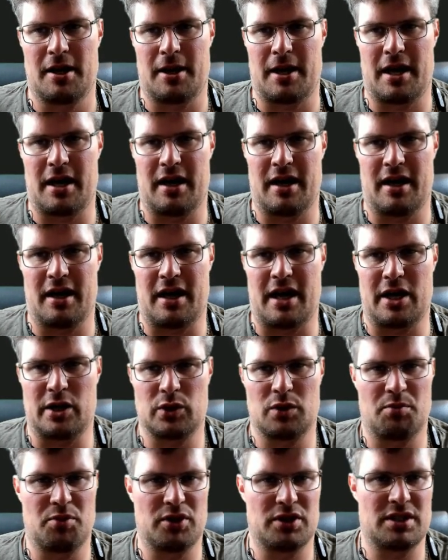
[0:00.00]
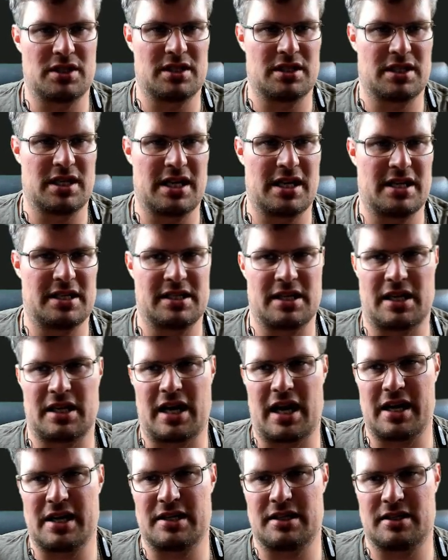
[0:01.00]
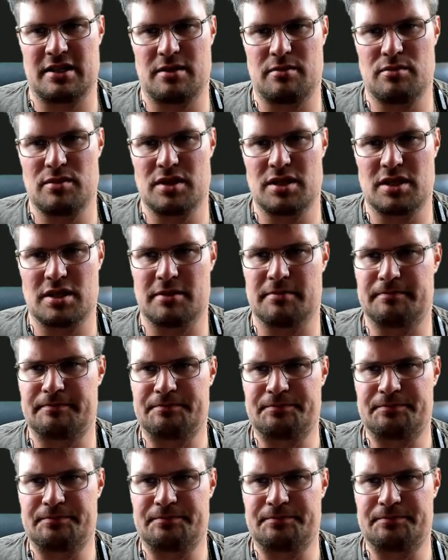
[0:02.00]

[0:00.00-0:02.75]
outputs these items.